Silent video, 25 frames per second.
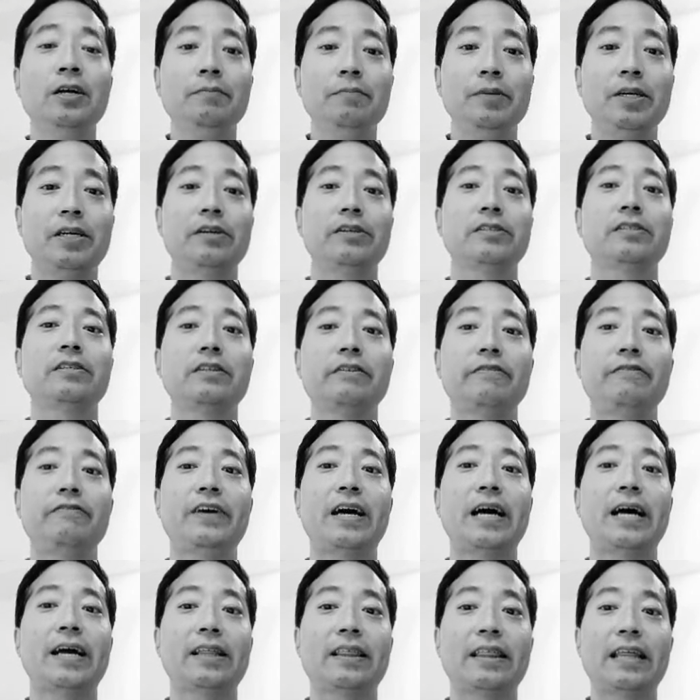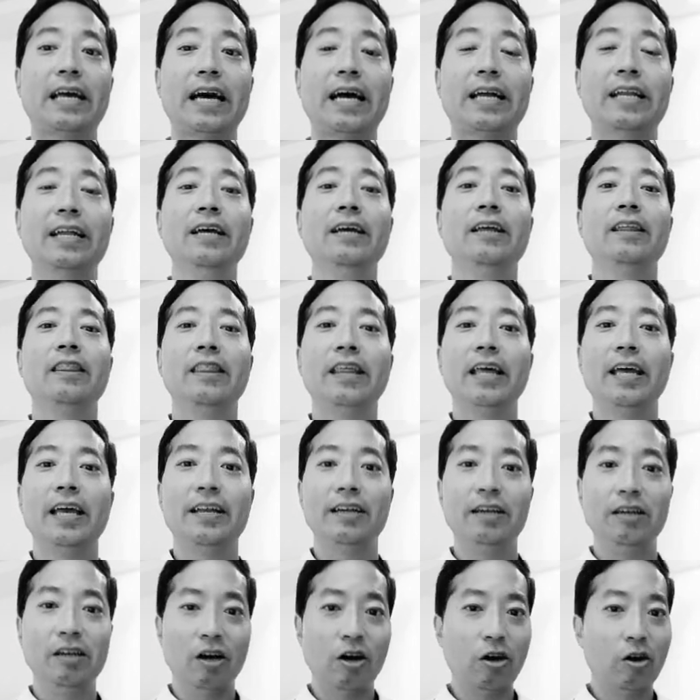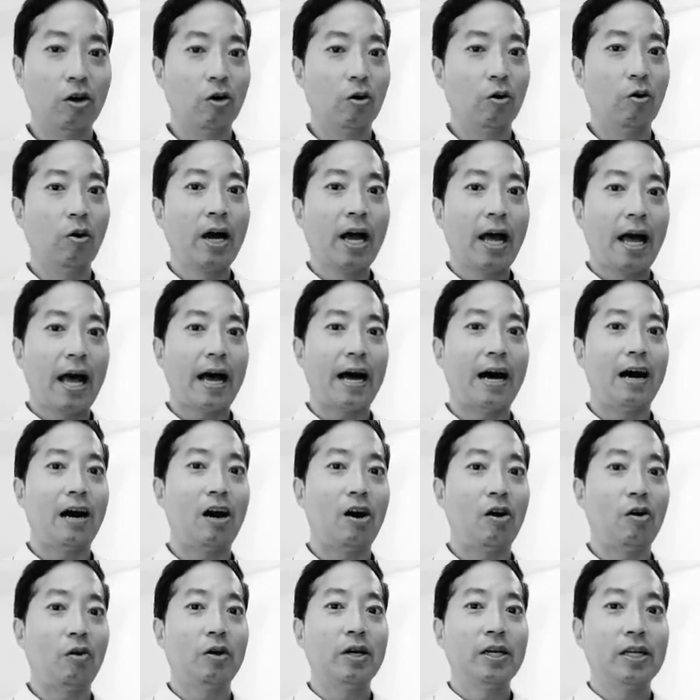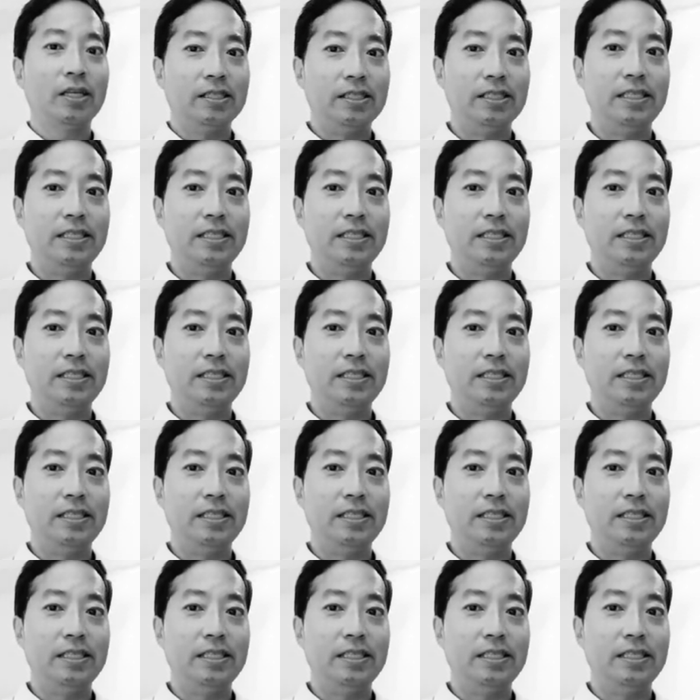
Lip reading: because of the fact that they know how